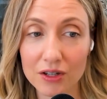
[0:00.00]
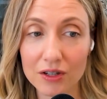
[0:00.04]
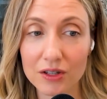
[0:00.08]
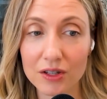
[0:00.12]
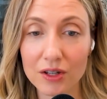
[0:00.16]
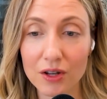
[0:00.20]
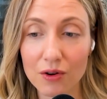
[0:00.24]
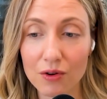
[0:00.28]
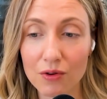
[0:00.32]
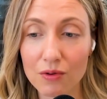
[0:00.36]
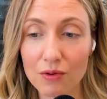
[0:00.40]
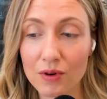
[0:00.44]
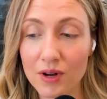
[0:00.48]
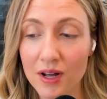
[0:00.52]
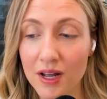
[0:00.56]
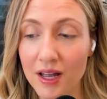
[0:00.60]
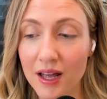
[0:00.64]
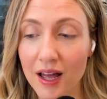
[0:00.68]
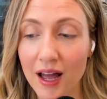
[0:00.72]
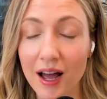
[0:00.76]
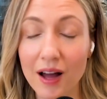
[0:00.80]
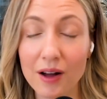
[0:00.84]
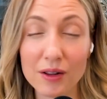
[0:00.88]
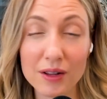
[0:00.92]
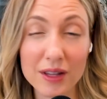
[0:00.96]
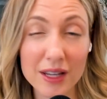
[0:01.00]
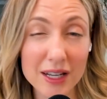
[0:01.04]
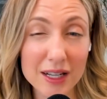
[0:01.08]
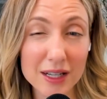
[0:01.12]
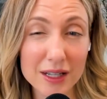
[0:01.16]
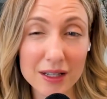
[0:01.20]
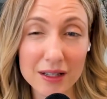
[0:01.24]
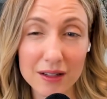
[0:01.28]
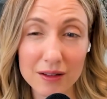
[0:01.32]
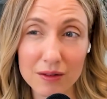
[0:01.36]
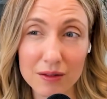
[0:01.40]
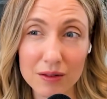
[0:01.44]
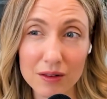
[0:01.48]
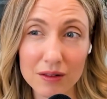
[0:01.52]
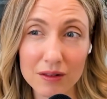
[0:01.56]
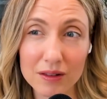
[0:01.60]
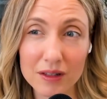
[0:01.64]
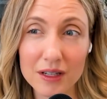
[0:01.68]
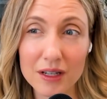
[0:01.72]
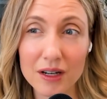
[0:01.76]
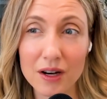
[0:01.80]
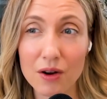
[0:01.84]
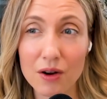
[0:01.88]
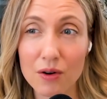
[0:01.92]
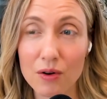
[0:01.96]
So, how leads you
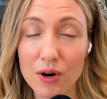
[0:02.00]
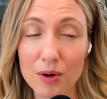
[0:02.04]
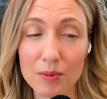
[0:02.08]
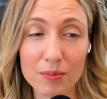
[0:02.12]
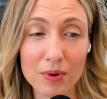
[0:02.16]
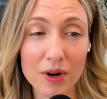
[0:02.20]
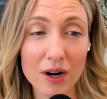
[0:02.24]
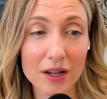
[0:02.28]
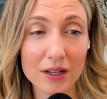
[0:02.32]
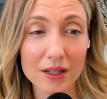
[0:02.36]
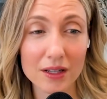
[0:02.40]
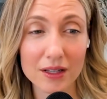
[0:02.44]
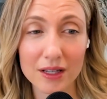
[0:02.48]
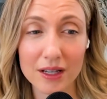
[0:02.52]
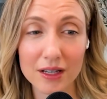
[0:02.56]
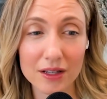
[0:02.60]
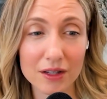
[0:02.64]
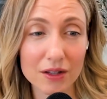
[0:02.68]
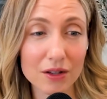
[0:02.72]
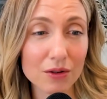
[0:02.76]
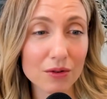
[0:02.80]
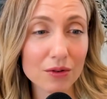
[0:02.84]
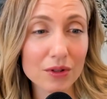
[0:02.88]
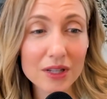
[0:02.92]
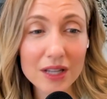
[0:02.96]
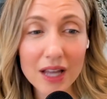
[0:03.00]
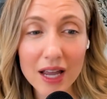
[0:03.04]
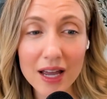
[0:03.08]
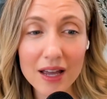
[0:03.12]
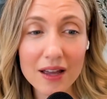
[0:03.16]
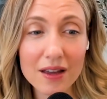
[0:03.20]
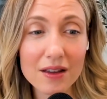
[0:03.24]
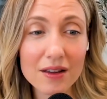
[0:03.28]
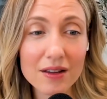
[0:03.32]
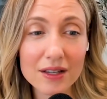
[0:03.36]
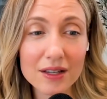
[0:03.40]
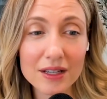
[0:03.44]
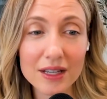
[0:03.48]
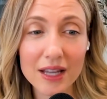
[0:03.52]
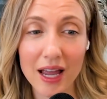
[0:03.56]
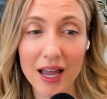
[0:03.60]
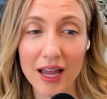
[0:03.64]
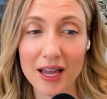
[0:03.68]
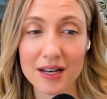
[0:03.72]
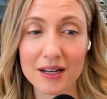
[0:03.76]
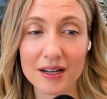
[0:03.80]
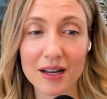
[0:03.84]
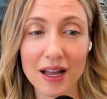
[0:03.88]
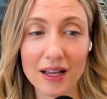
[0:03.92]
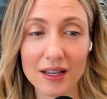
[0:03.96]
know are processed through sales
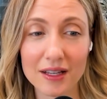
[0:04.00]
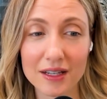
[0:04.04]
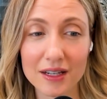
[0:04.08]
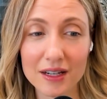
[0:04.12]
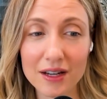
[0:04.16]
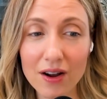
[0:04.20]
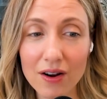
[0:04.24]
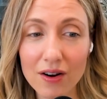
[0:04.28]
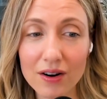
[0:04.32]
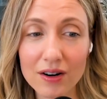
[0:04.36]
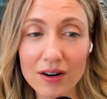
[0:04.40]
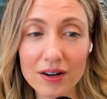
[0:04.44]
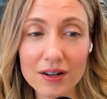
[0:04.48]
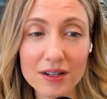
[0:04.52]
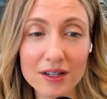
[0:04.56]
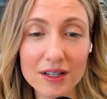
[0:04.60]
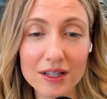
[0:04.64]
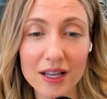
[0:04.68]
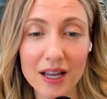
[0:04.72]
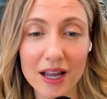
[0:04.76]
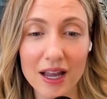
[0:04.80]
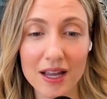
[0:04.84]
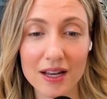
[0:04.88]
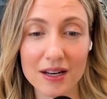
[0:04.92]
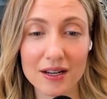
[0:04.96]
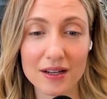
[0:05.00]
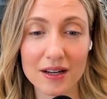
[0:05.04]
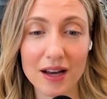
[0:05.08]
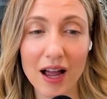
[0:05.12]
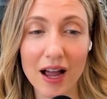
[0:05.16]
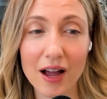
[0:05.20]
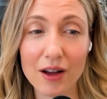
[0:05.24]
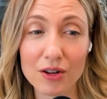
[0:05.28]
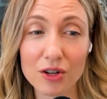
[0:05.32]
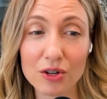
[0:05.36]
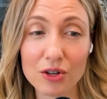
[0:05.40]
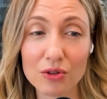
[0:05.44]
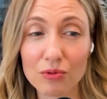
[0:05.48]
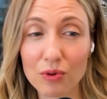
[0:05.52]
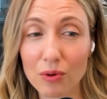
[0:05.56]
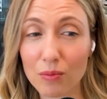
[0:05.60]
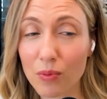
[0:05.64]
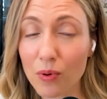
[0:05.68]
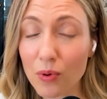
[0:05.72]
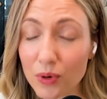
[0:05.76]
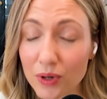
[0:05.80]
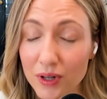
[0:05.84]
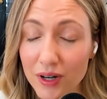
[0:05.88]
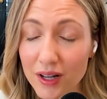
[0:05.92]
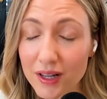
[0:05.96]
and SDRs and how you
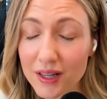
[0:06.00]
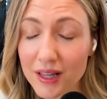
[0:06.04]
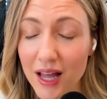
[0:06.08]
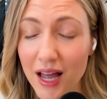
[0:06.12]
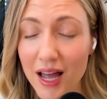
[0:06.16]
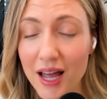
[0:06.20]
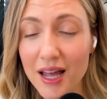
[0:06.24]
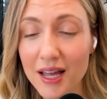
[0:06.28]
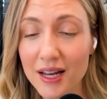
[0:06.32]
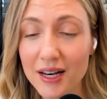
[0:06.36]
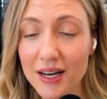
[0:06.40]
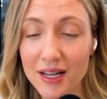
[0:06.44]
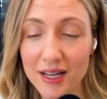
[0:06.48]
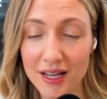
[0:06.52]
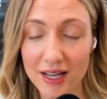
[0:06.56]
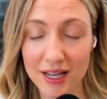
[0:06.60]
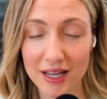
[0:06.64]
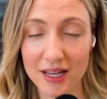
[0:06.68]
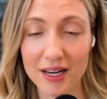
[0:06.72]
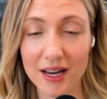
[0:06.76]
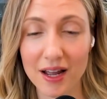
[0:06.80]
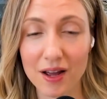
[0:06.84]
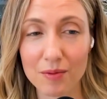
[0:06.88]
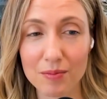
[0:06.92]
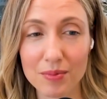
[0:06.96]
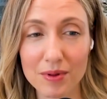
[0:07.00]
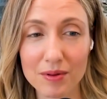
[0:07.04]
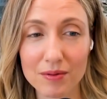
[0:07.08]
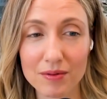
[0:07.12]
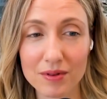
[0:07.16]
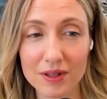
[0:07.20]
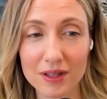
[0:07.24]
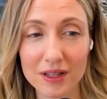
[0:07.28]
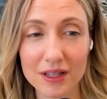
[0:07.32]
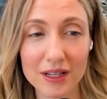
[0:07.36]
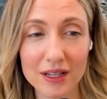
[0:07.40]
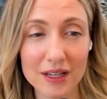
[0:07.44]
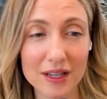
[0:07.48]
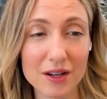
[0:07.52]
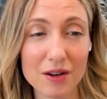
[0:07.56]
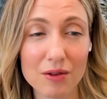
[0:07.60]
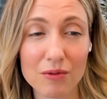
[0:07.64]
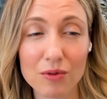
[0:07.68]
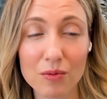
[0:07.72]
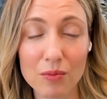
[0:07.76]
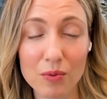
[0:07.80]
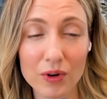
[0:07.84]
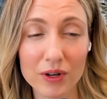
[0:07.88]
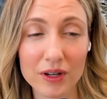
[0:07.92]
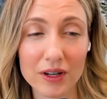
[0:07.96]
report on that and how you know
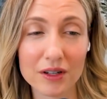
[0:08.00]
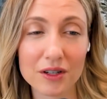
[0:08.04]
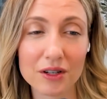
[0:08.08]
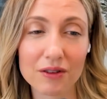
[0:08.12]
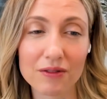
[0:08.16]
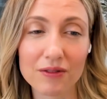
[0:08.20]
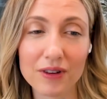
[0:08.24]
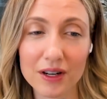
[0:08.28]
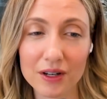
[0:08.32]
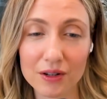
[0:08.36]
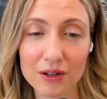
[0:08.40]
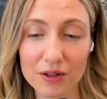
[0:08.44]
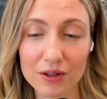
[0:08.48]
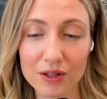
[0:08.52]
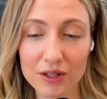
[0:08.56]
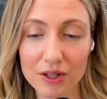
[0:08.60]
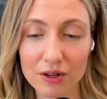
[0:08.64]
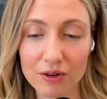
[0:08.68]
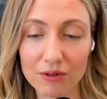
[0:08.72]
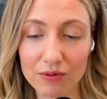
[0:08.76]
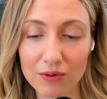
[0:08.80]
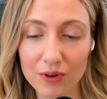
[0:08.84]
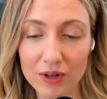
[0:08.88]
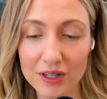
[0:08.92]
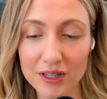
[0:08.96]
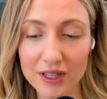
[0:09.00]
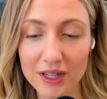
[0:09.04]
report on your funnel and so forth.